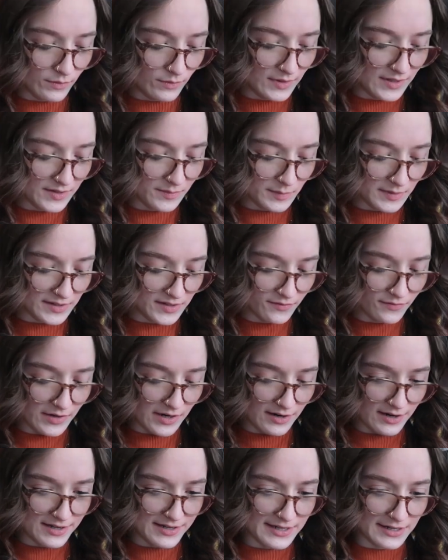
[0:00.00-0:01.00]
Ooh, this one's
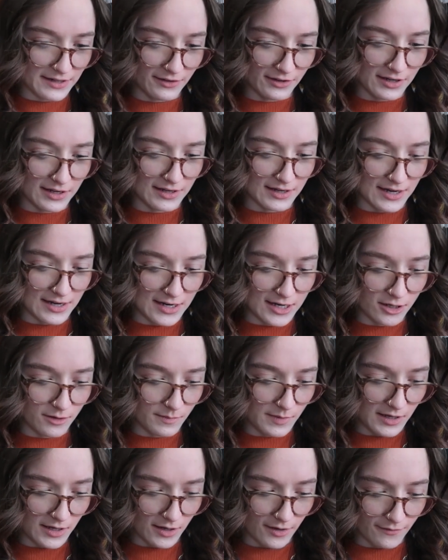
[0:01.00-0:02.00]
very delicate. I need to
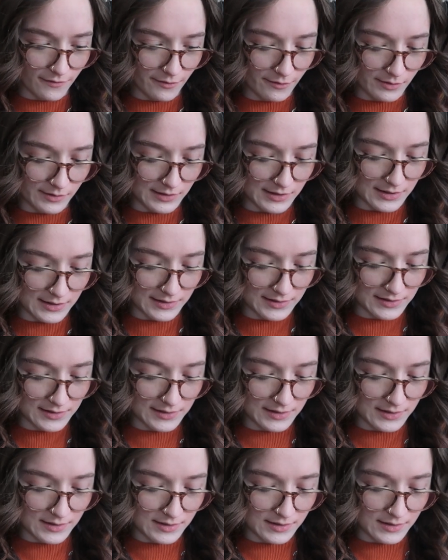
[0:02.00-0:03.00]
be careful with
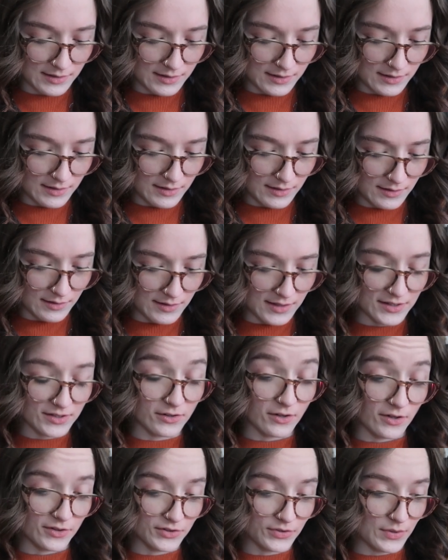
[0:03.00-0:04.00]
this. This
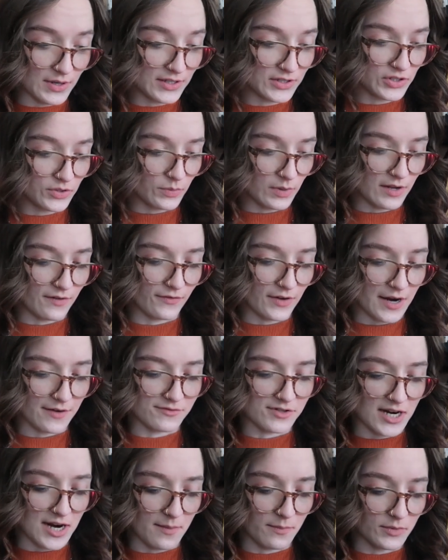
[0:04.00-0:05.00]
also has 25
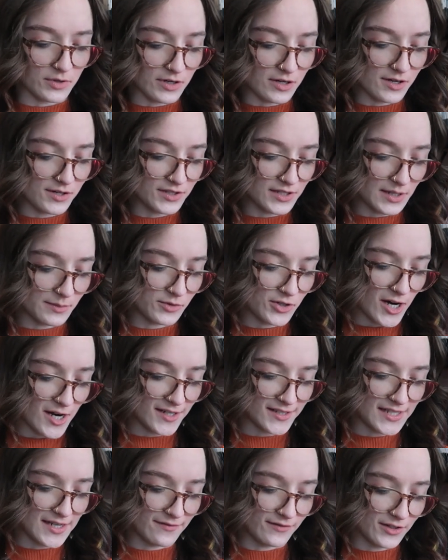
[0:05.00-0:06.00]
chapters. I'm trying
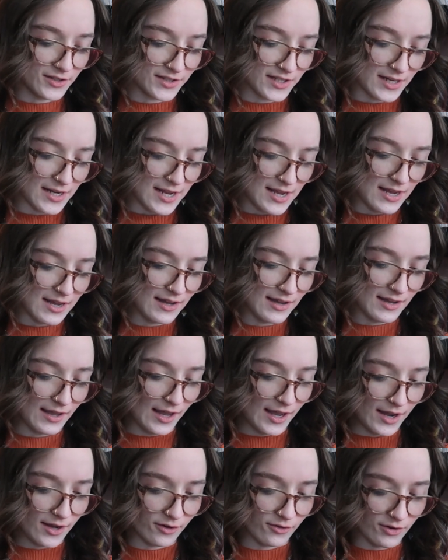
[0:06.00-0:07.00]
to see if there's any
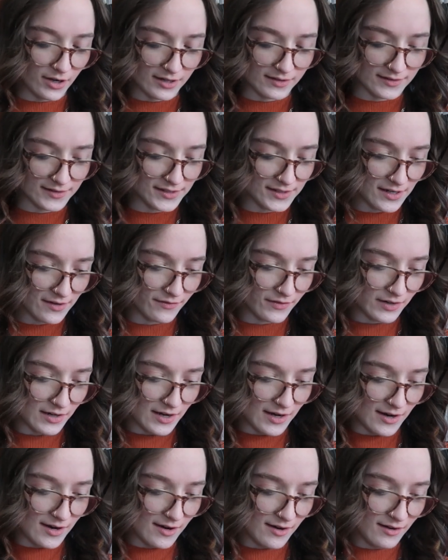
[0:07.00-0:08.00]
handwritten stuff in
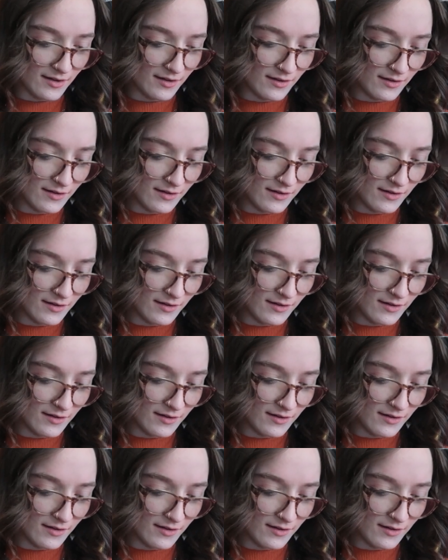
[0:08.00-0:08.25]
here.